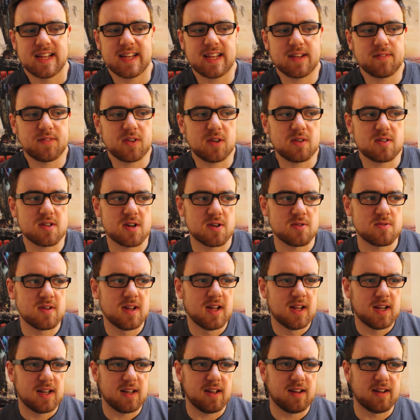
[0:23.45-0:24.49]
If you don't
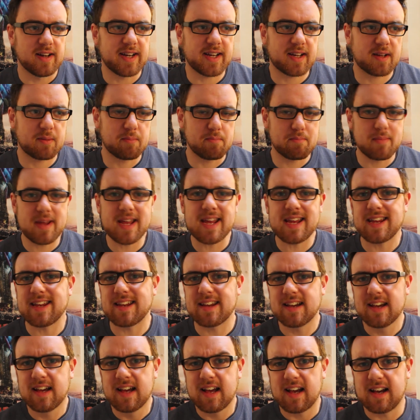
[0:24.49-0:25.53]
like
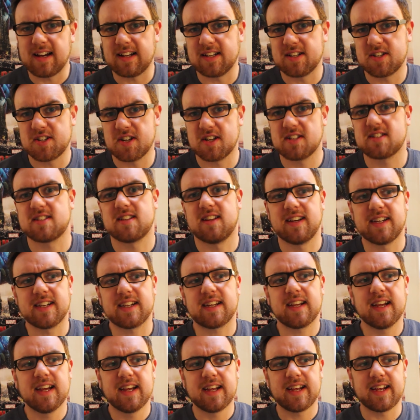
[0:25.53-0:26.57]
me and just
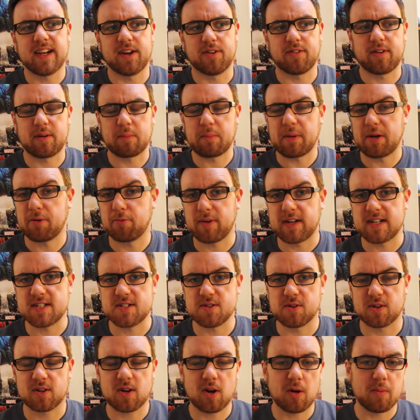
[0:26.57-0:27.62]
like hearing me read
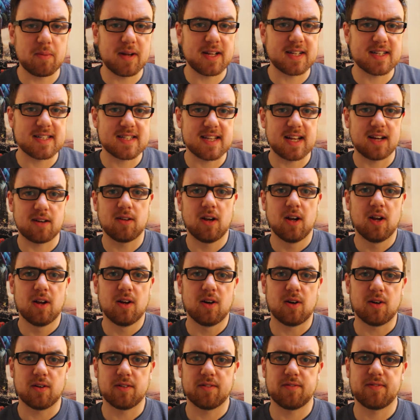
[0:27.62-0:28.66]
your comments out
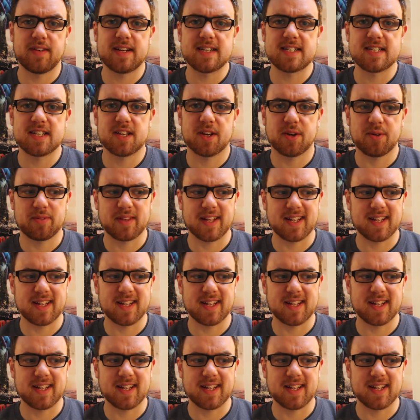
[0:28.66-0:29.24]
on a video,